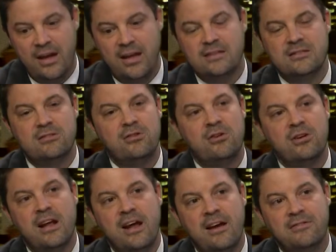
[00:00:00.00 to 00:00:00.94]
and so you're
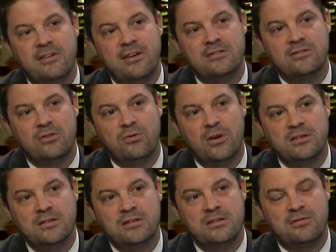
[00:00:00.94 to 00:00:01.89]
going to have to answer
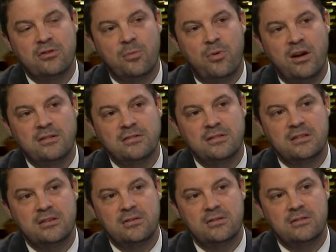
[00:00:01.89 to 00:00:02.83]
questions if you're a
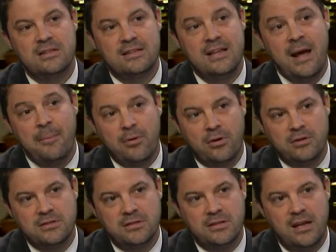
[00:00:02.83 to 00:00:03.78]
prosecutor to that
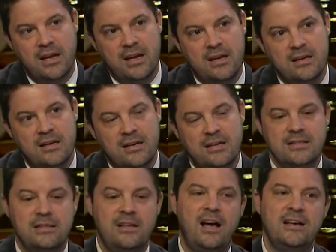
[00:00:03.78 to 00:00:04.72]
person. And it's
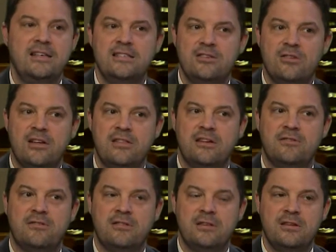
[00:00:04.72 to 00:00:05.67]
a lot easier, I think,
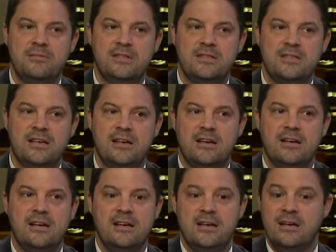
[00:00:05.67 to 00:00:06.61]
for them to
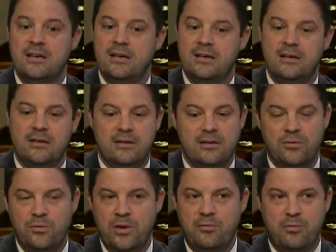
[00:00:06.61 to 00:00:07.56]
say,
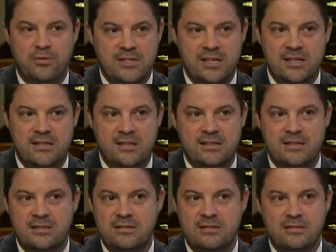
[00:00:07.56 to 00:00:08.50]
we've presented
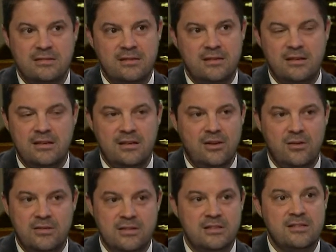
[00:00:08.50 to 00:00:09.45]
this, you know,
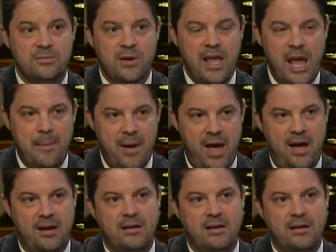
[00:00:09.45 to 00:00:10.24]
and this is what came back.